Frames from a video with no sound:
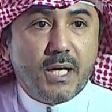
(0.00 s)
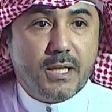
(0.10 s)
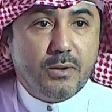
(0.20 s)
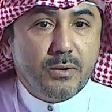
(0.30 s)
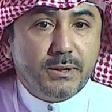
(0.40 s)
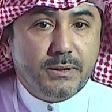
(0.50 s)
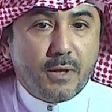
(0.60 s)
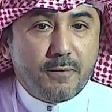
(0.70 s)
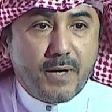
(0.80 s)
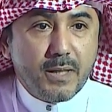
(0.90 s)
of
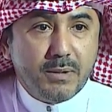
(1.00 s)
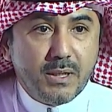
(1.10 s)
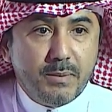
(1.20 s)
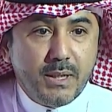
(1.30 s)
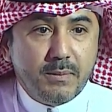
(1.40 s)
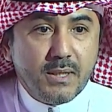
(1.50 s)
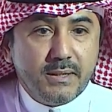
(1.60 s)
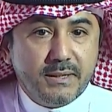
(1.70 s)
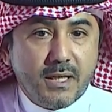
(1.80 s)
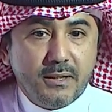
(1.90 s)
hyperlipidemia starts from
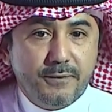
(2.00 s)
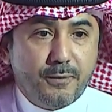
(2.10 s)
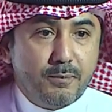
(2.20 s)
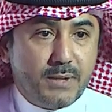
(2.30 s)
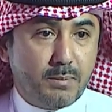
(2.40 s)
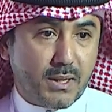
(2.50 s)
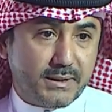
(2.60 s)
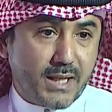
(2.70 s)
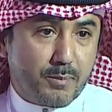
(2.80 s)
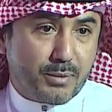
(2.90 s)
the blood sample.
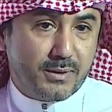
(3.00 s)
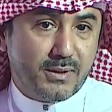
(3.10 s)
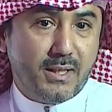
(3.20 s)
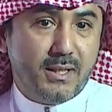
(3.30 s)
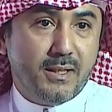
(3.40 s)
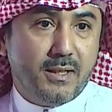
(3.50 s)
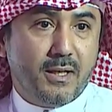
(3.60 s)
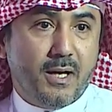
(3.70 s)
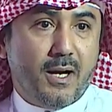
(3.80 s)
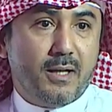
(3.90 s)

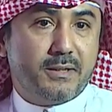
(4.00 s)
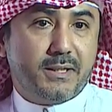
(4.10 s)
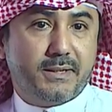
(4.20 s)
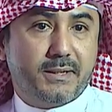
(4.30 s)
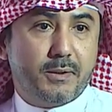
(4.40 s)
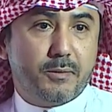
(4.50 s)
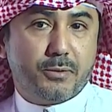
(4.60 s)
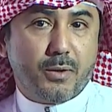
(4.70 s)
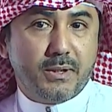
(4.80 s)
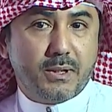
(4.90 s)
Just drawing the blood
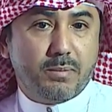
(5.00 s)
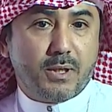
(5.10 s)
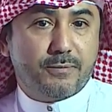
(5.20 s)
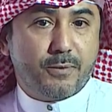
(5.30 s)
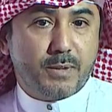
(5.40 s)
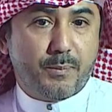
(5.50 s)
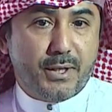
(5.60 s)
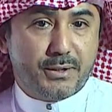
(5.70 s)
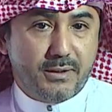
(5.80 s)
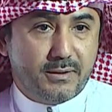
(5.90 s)
from the patient
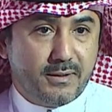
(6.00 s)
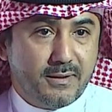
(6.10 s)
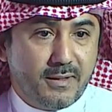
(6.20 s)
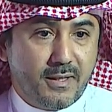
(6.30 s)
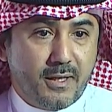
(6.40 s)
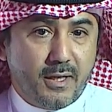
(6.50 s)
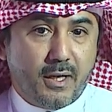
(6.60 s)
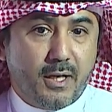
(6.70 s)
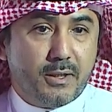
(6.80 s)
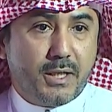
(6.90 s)
and keeping
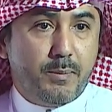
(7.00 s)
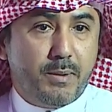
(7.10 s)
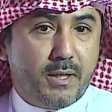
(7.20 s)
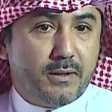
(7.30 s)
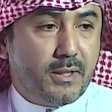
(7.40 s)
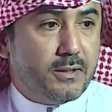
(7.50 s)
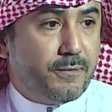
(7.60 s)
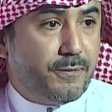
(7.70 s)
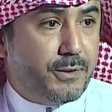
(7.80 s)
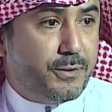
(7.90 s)
it in the refrigerator
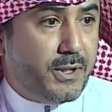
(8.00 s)
for